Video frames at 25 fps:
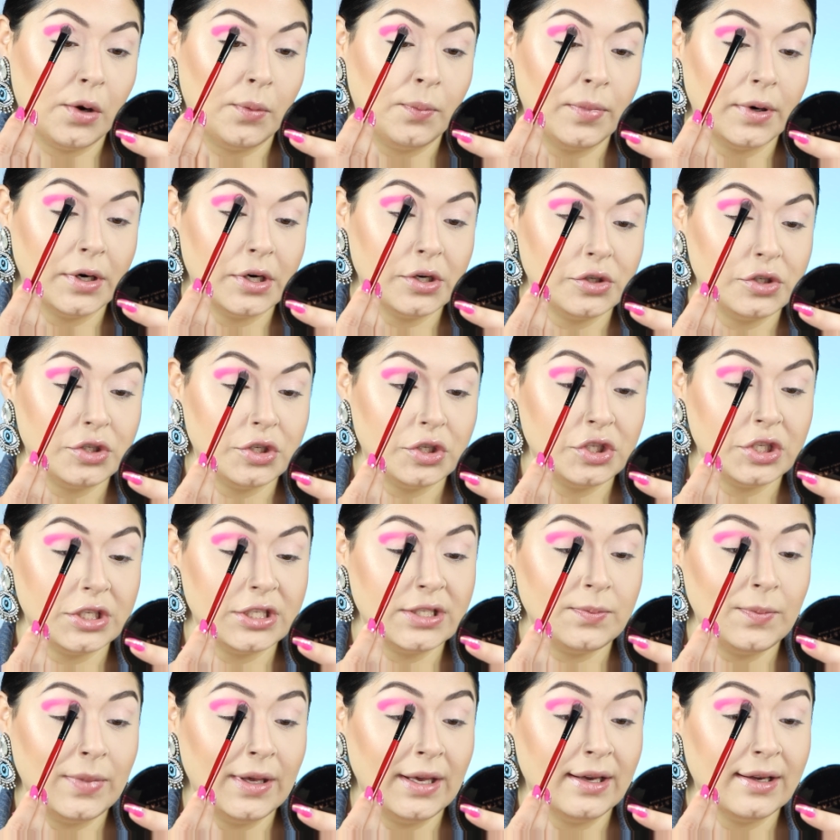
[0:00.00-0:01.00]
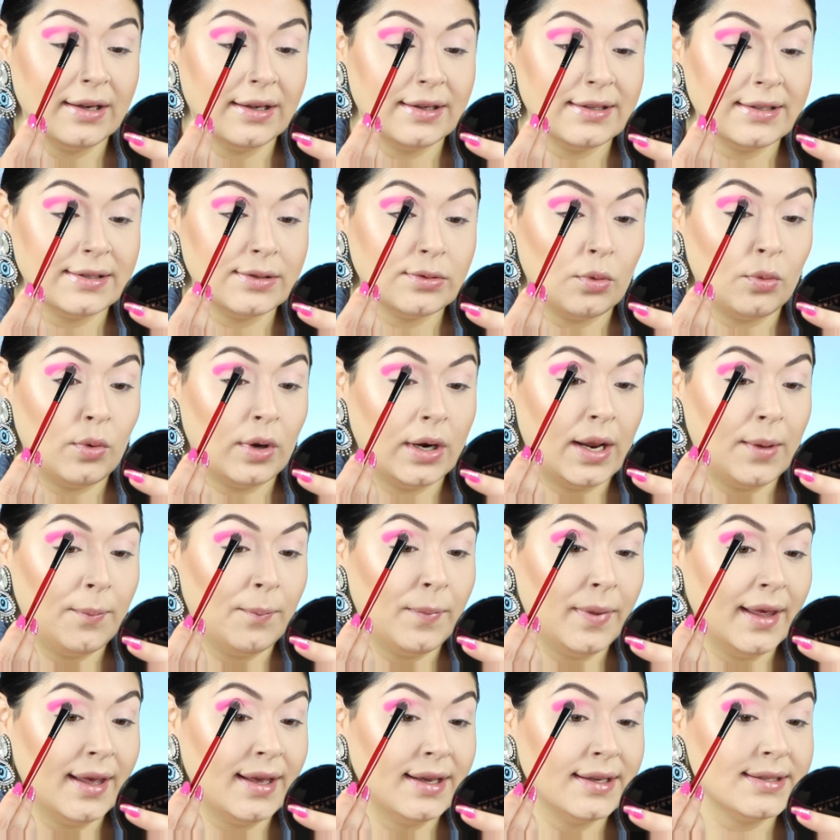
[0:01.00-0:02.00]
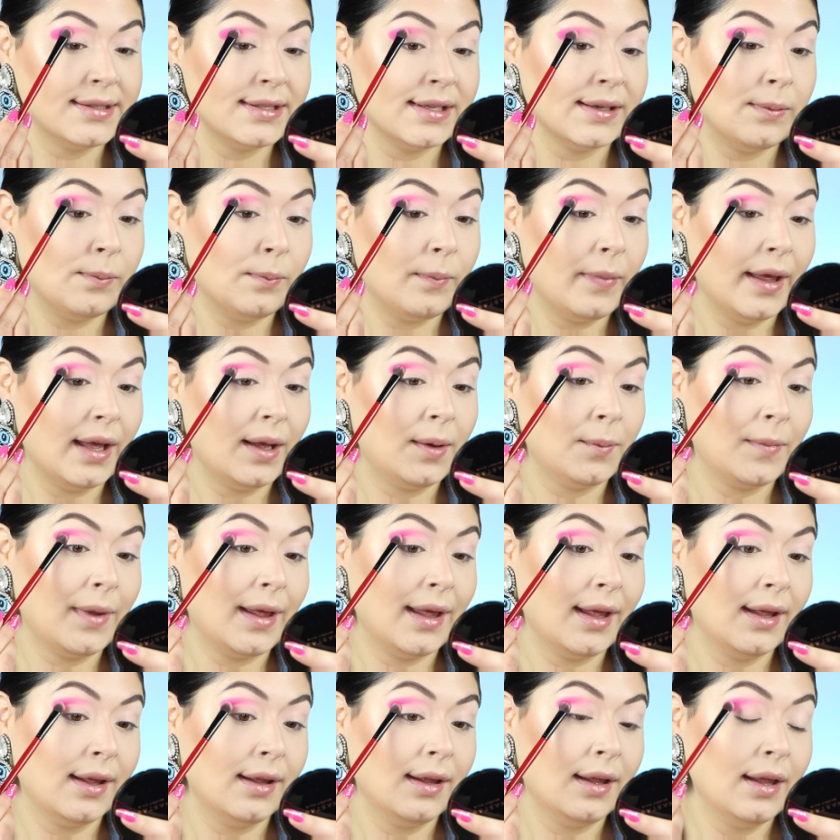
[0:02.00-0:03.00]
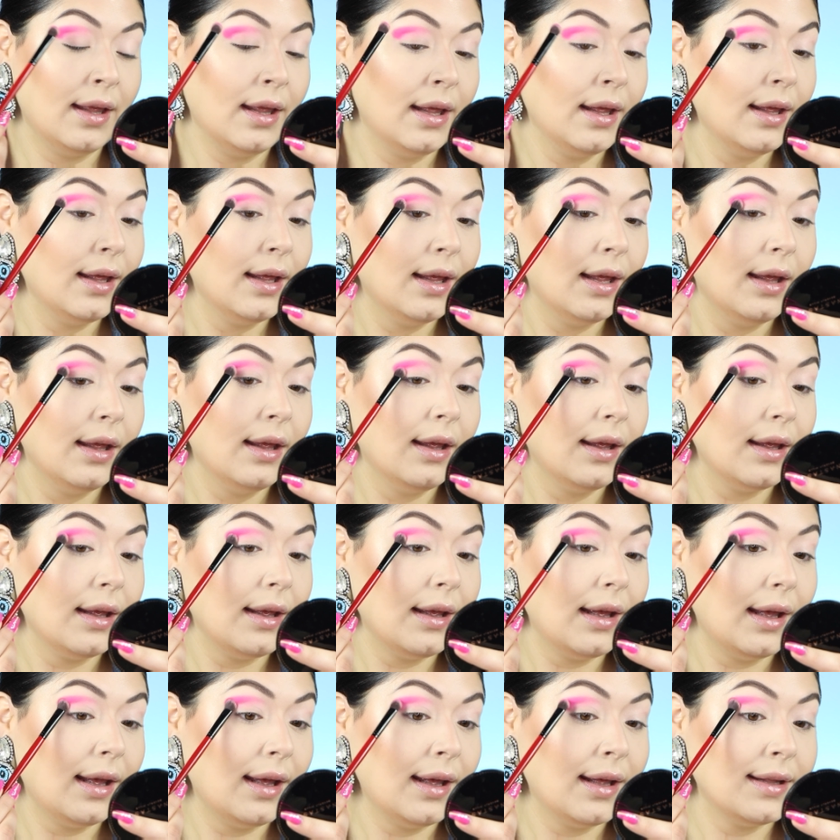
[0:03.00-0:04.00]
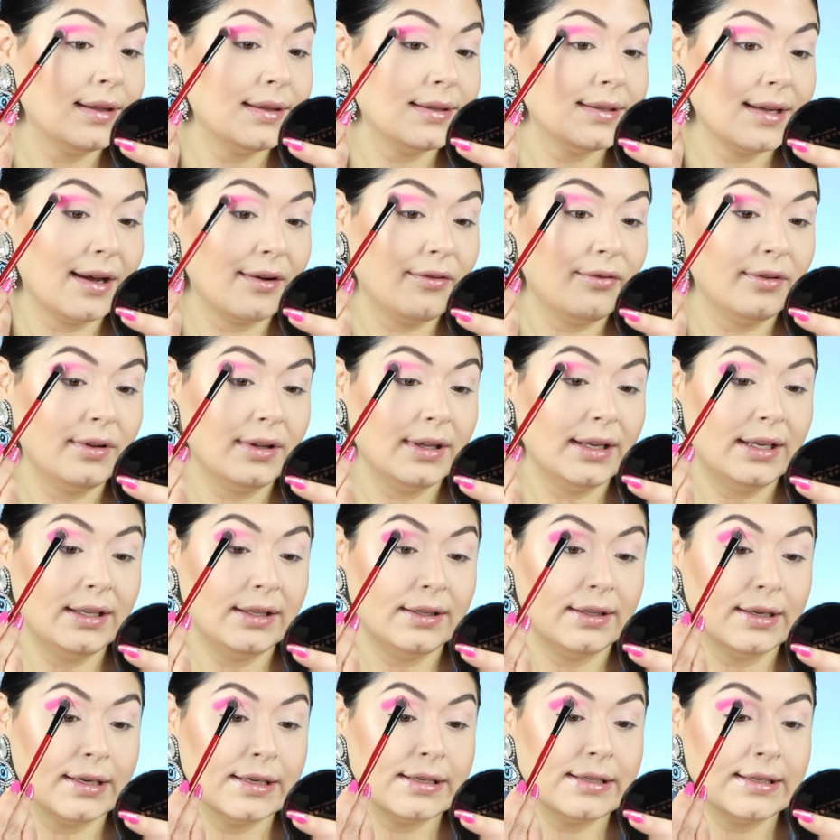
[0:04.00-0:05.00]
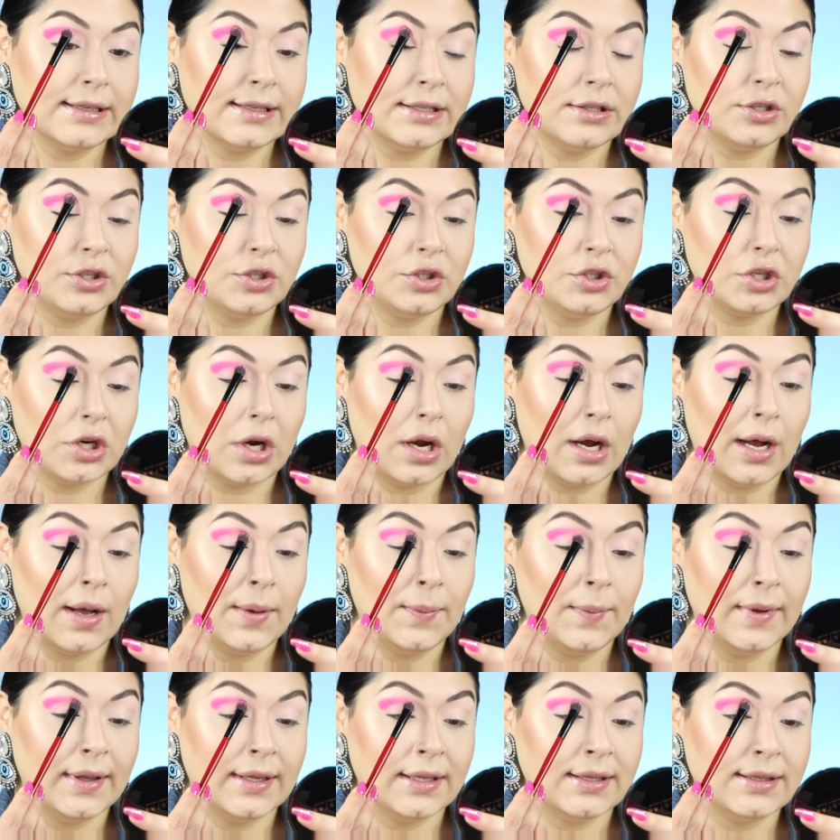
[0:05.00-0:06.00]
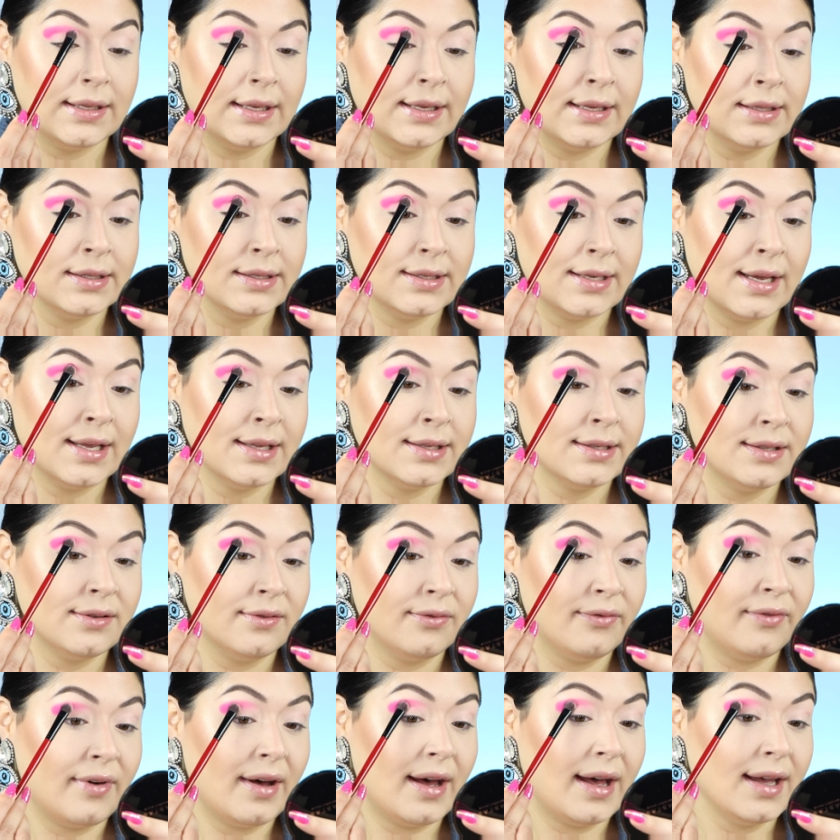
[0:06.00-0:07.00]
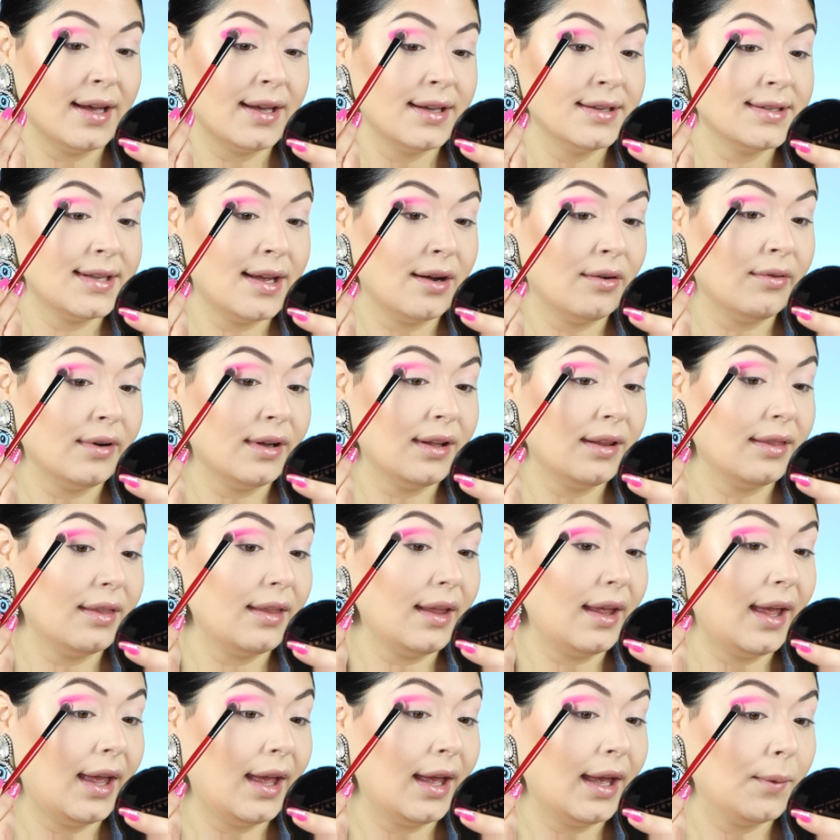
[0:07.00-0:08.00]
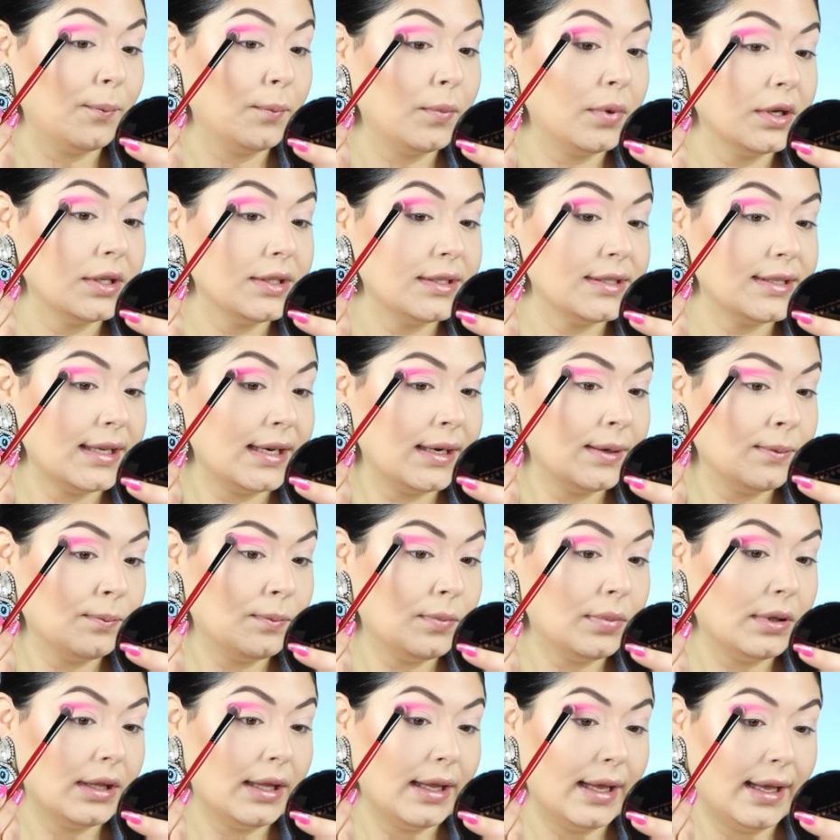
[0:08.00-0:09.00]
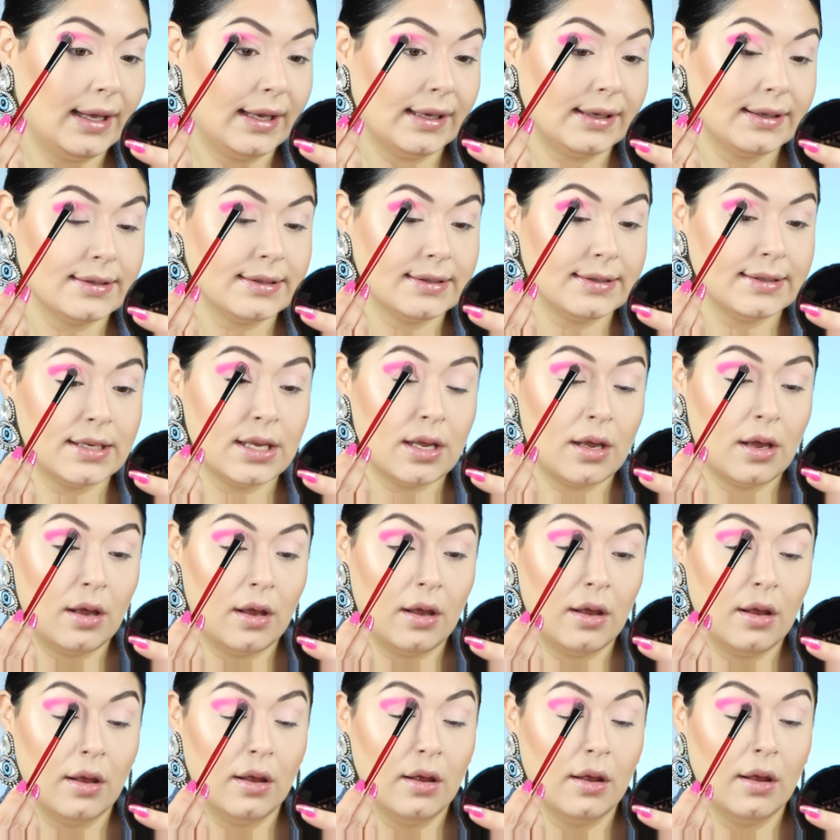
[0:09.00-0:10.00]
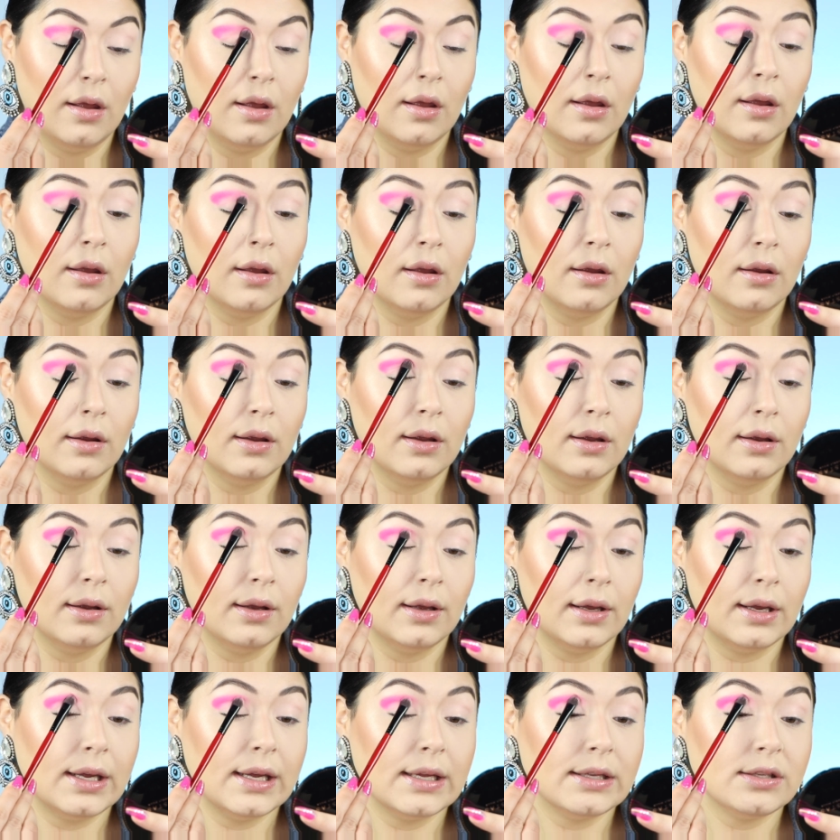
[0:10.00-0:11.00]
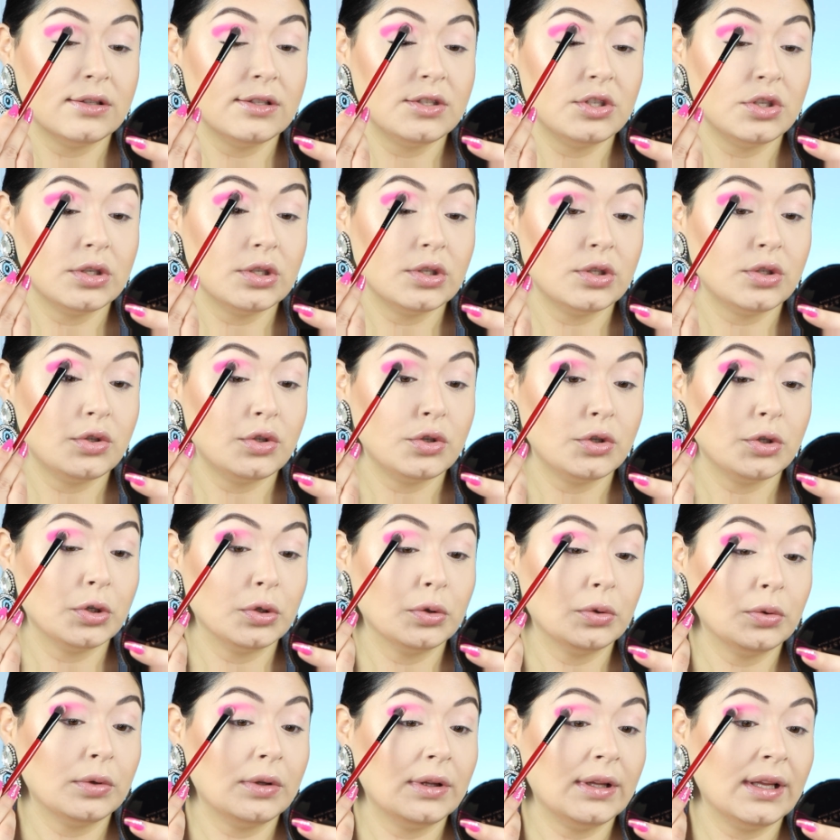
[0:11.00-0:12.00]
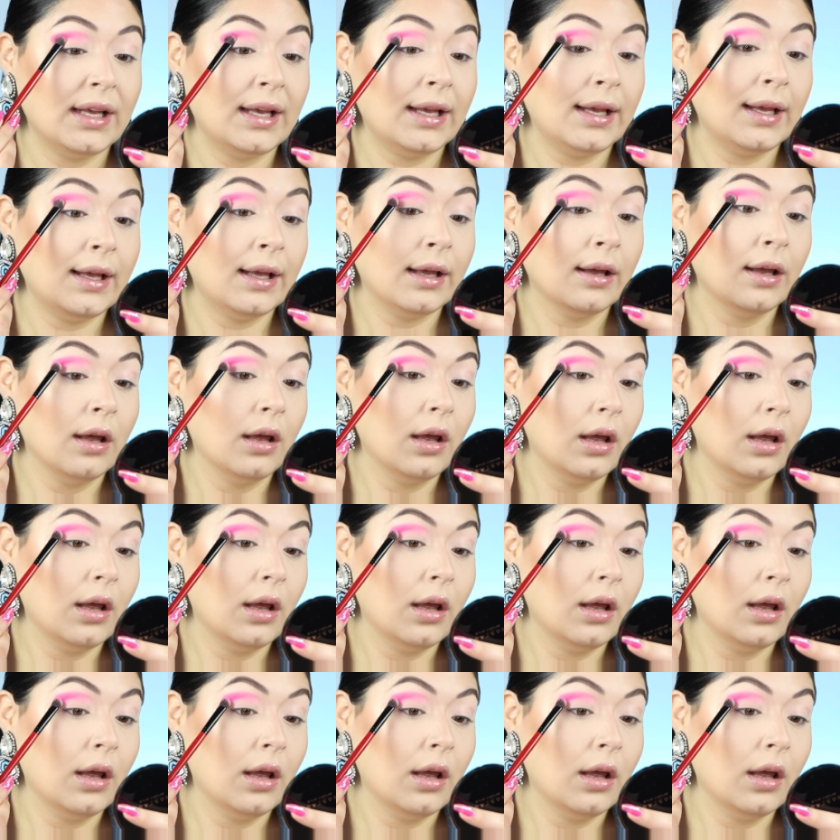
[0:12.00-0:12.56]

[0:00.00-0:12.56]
brush, just because when it picks up pigment, it definitely does its job. It intensifies everything, it puts it in place. It's just truly